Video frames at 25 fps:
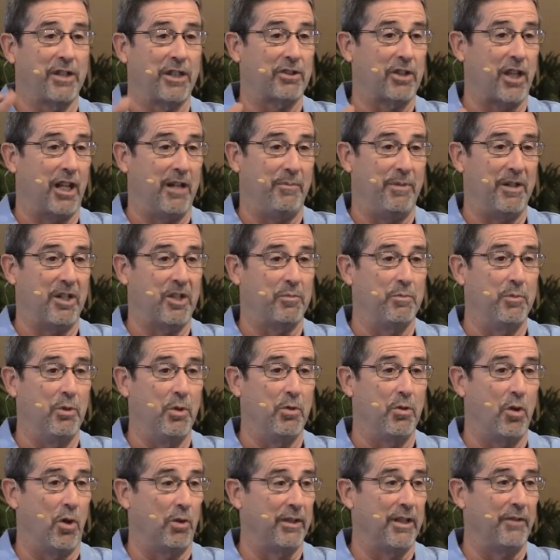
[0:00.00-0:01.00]
it's going to be
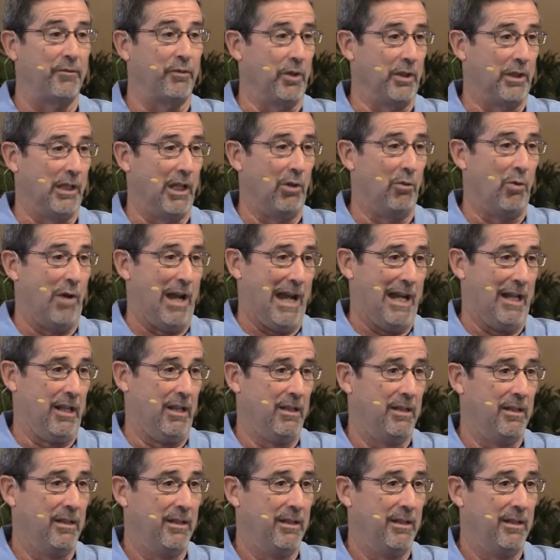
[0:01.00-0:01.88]
smooth only for a little while